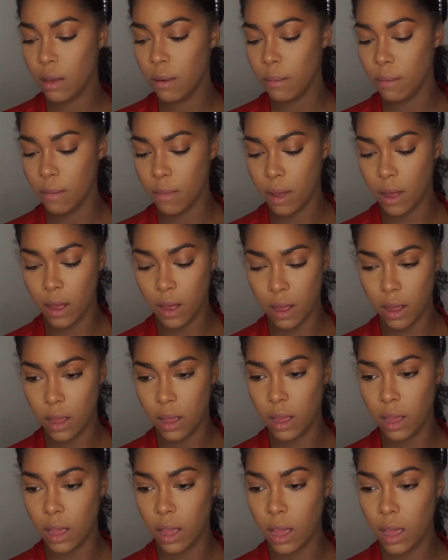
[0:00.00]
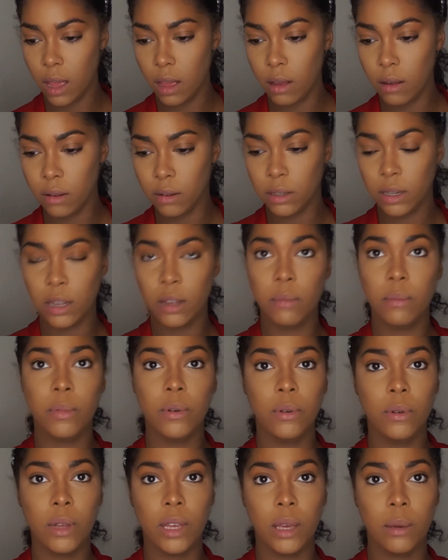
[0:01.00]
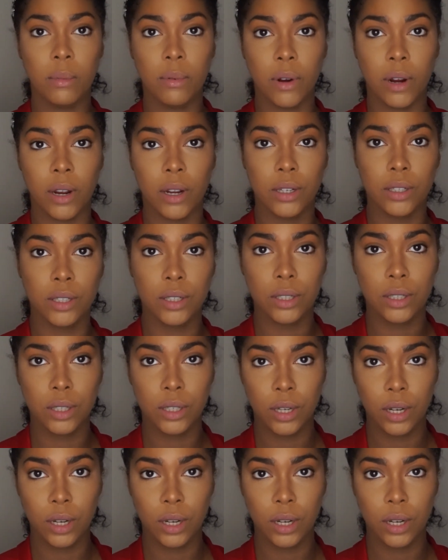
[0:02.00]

my Ingold Kabuki brush,